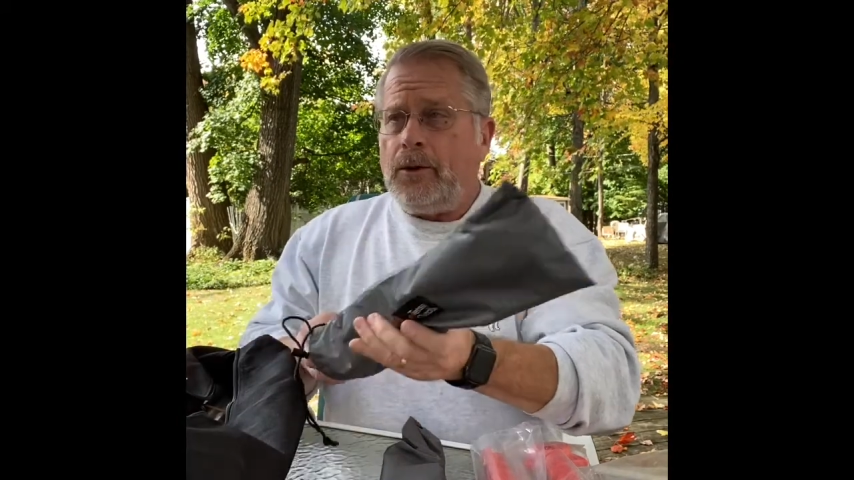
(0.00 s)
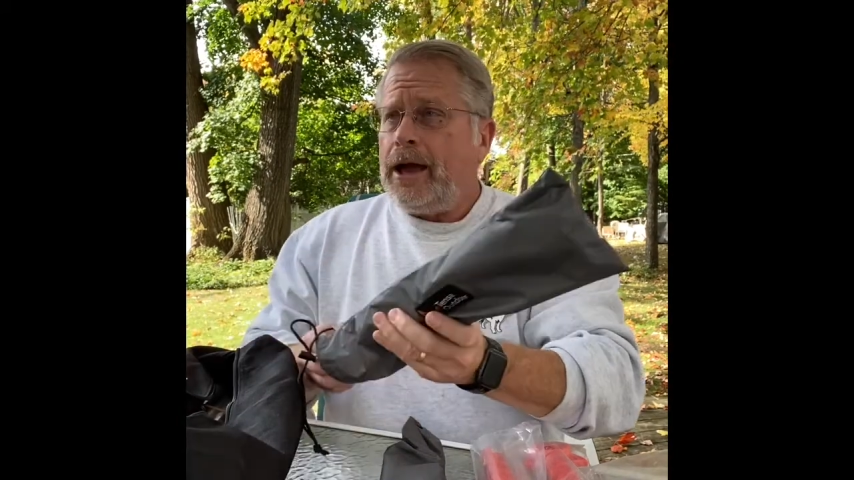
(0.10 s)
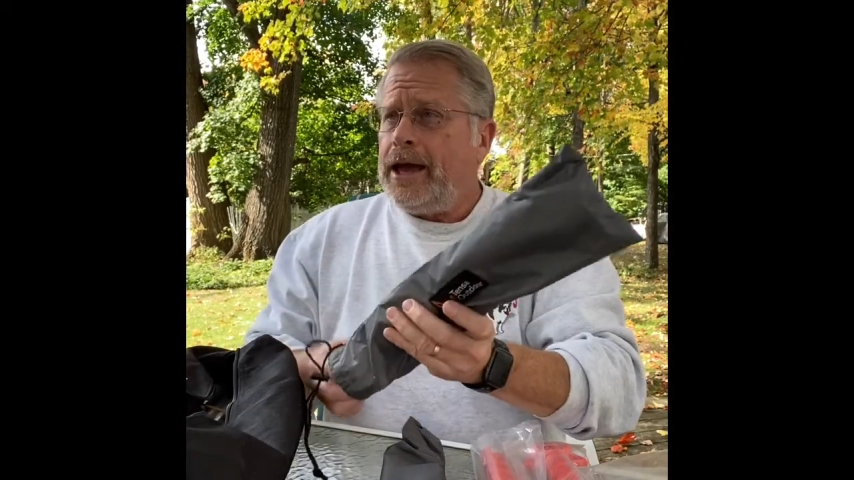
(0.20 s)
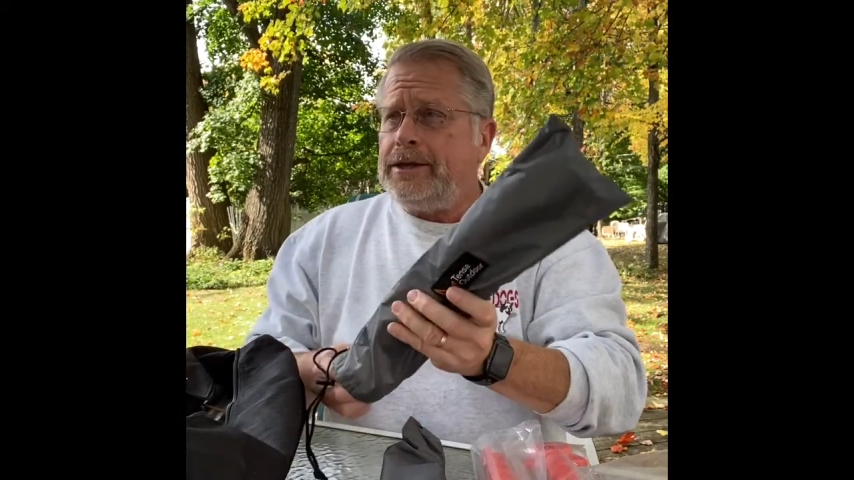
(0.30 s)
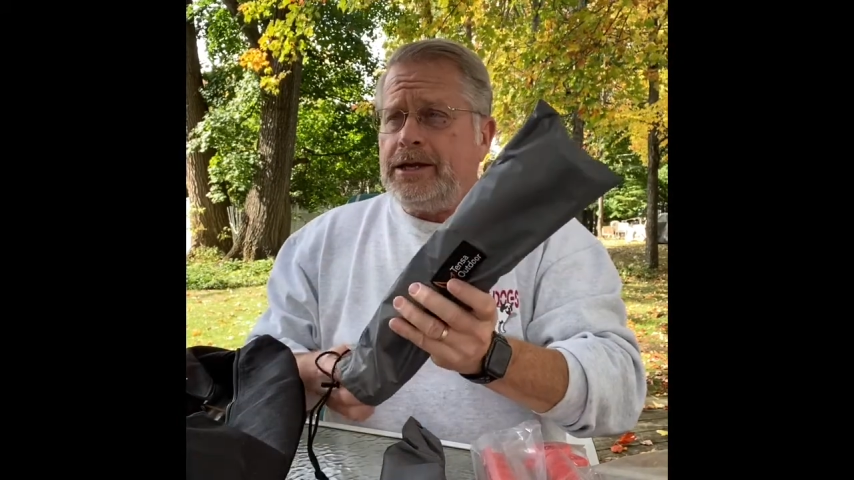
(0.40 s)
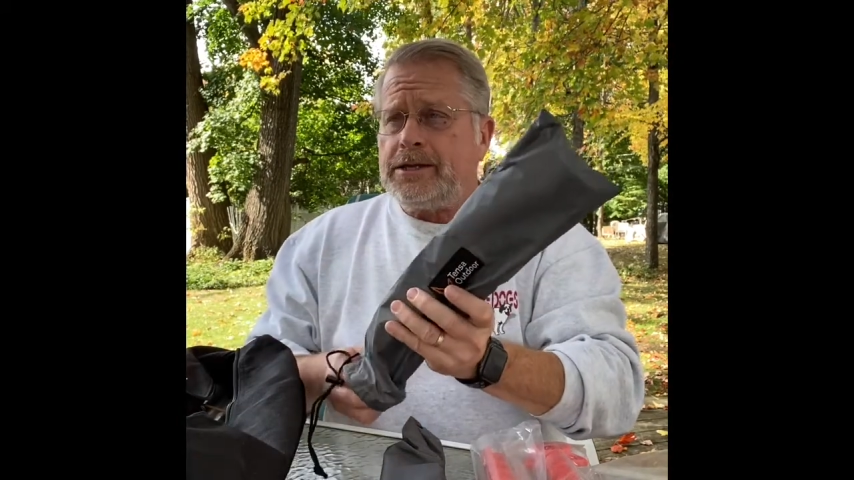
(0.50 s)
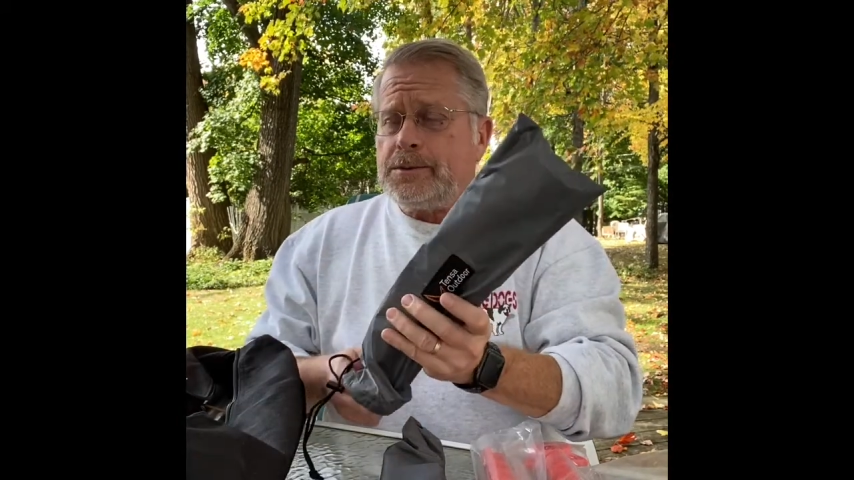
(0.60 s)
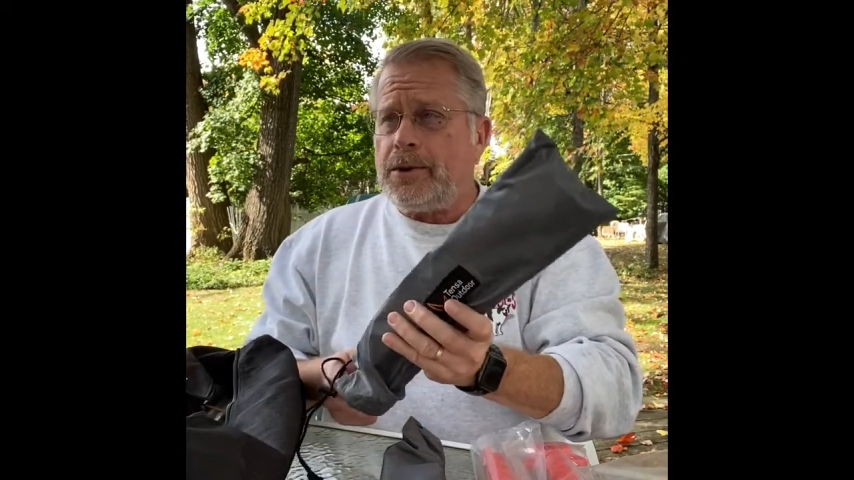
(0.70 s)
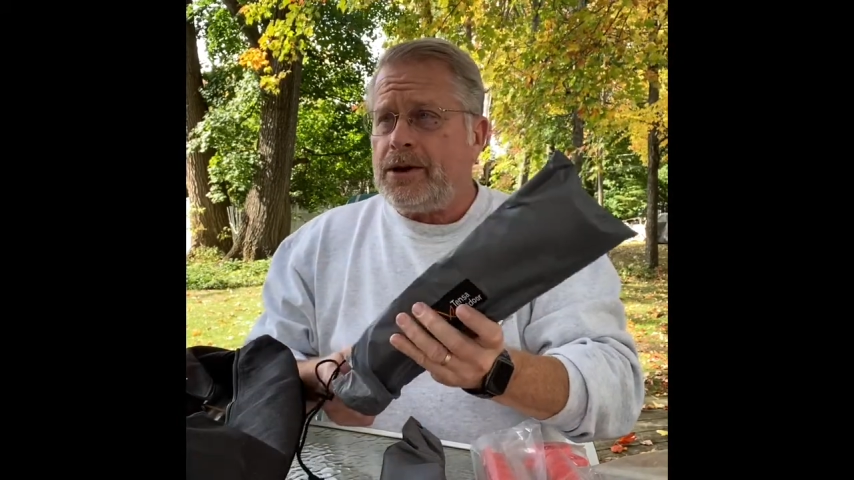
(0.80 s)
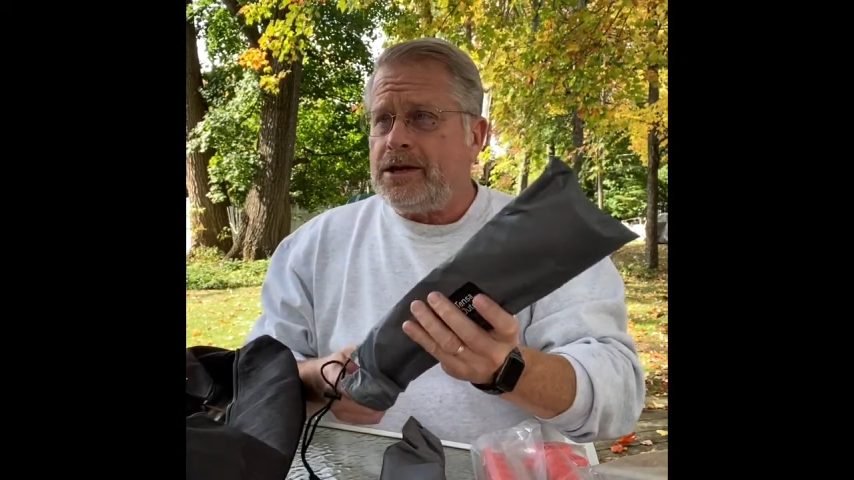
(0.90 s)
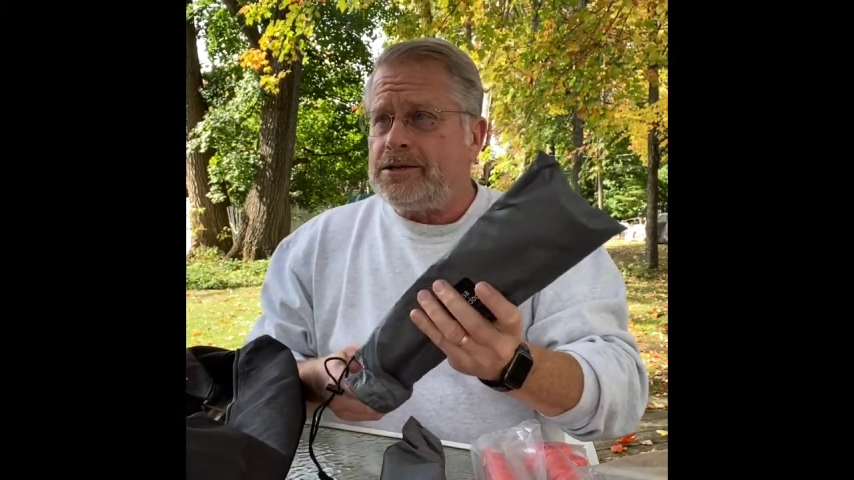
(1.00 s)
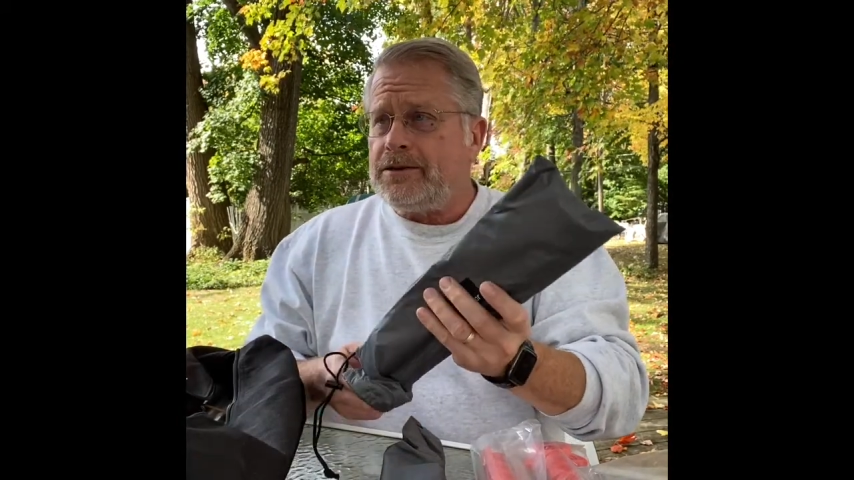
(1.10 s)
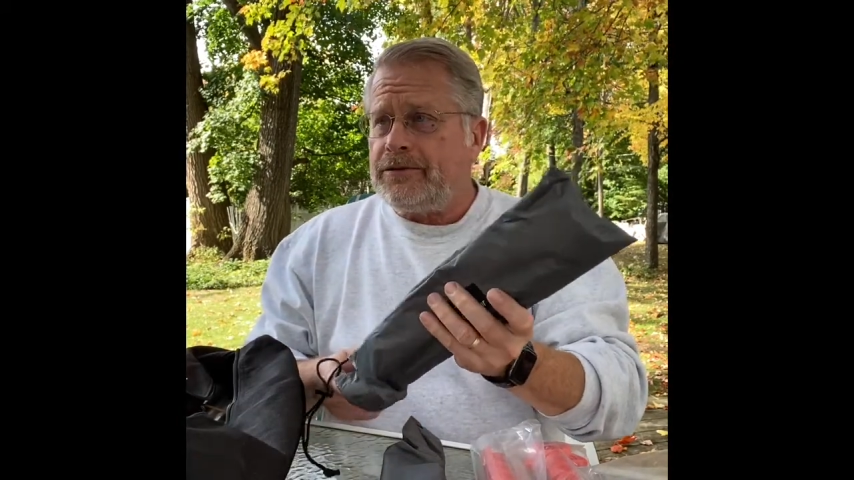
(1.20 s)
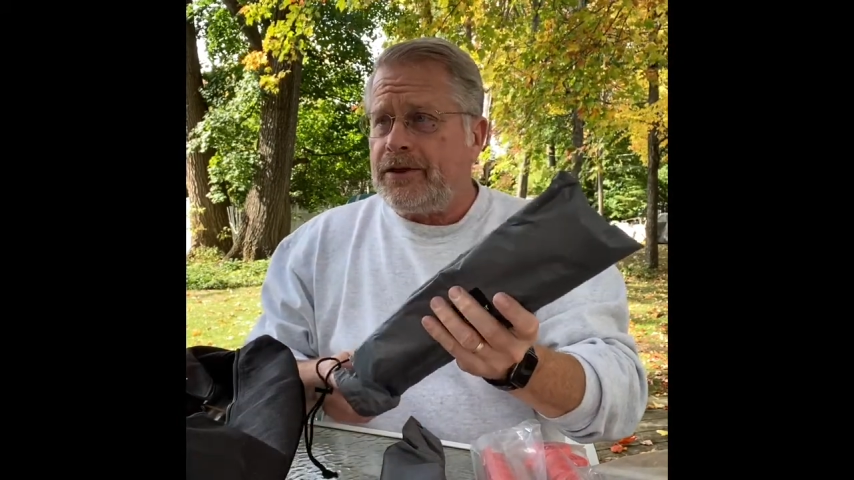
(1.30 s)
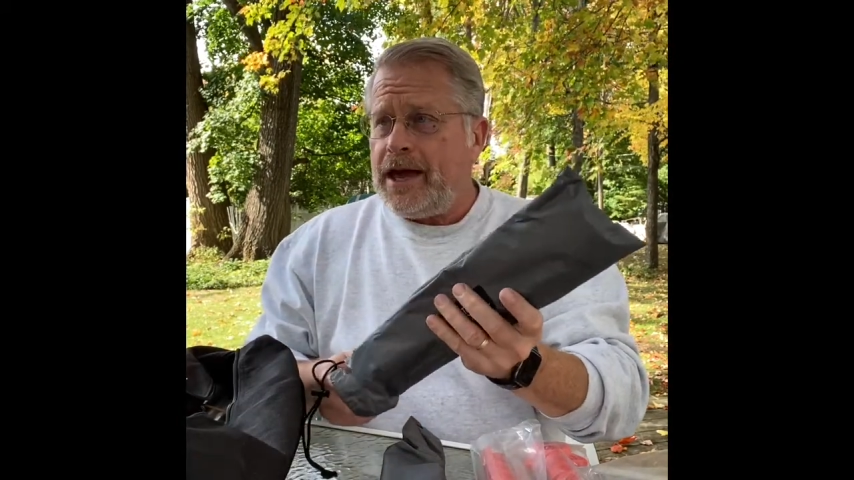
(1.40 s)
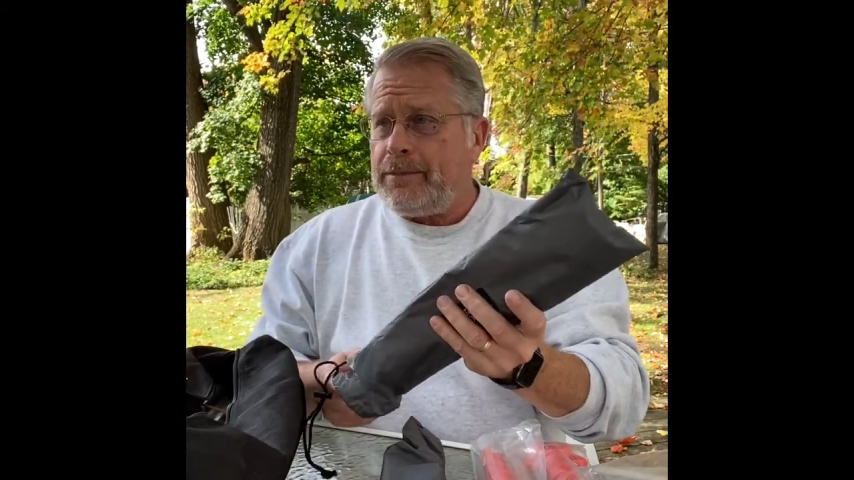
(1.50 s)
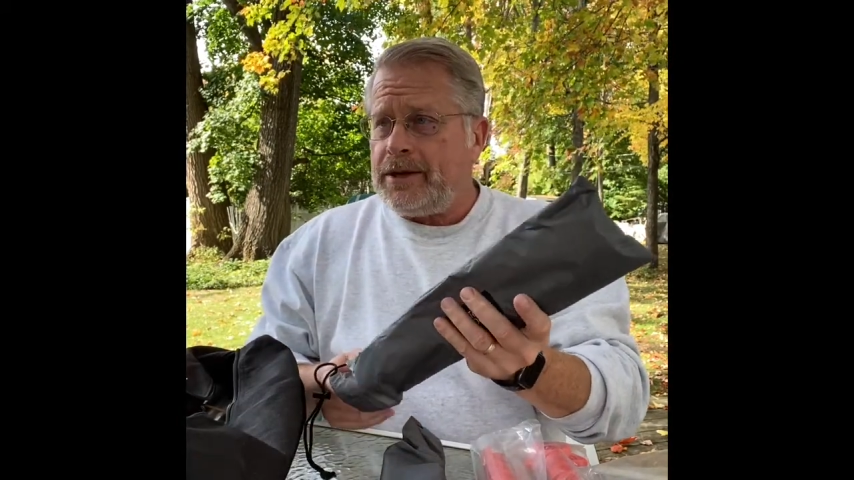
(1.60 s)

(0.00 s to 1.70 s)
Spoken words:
had the experience of camping